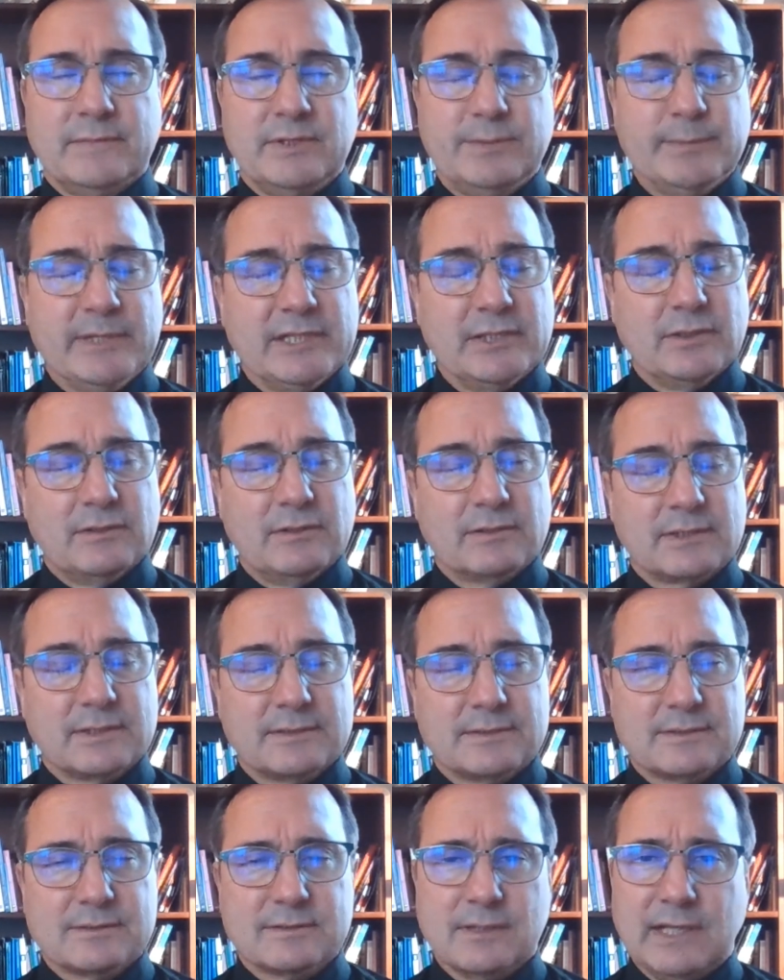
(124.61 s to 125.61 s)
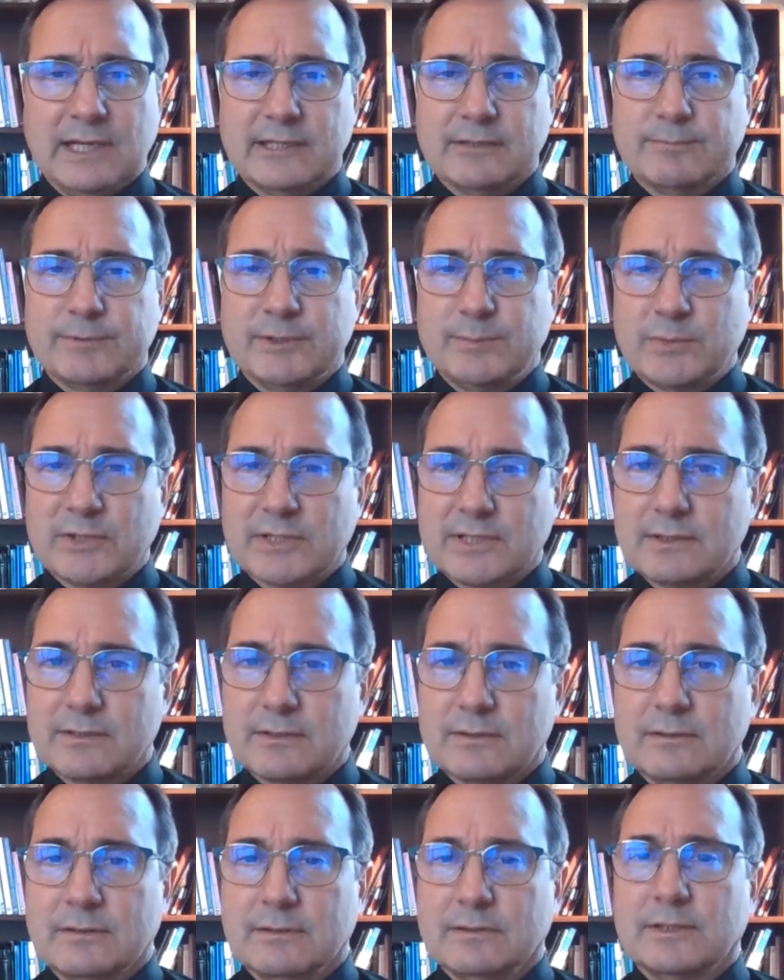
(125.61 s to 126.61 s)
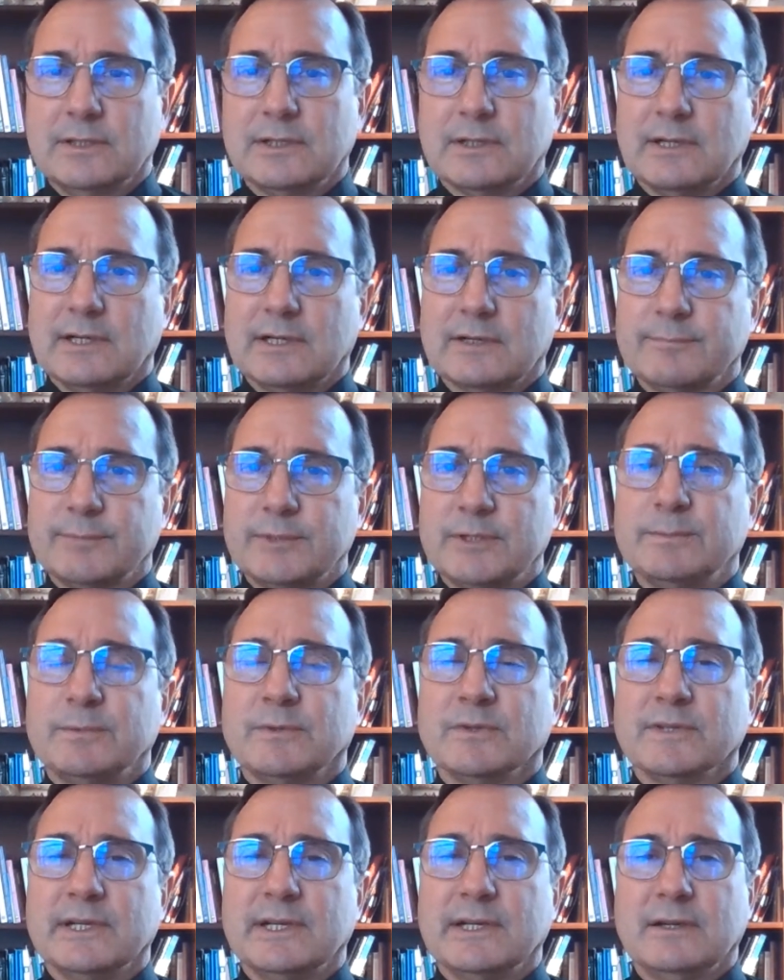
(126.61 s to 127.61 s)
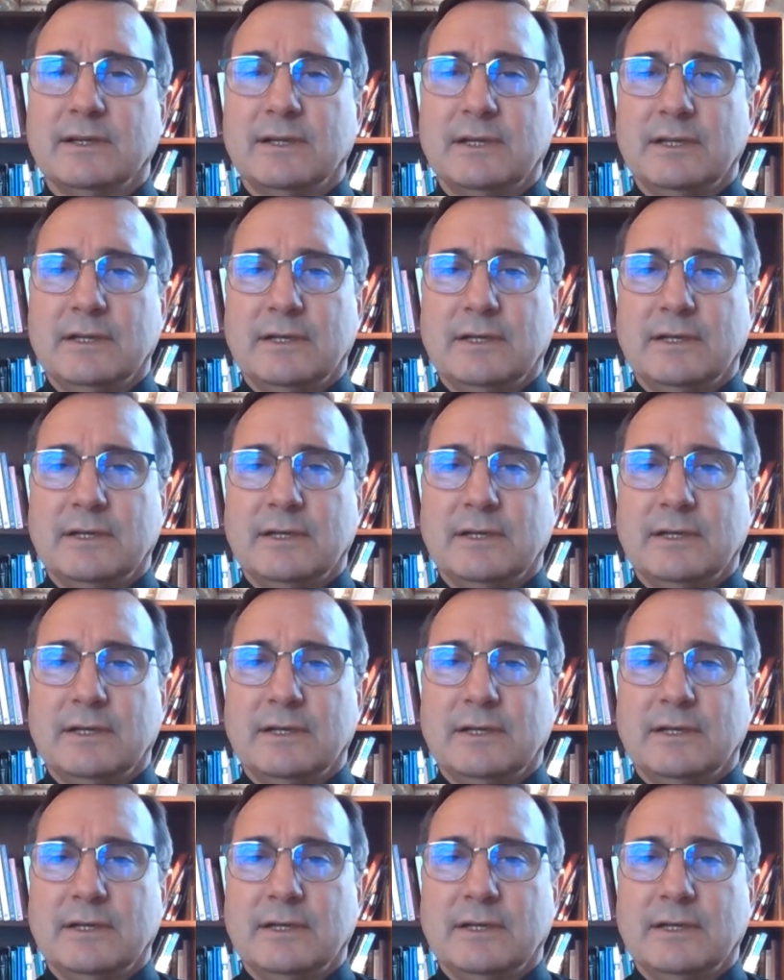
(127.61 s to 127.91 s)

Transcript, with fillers: you may know because there's a lot of people that are hurting a lot of people that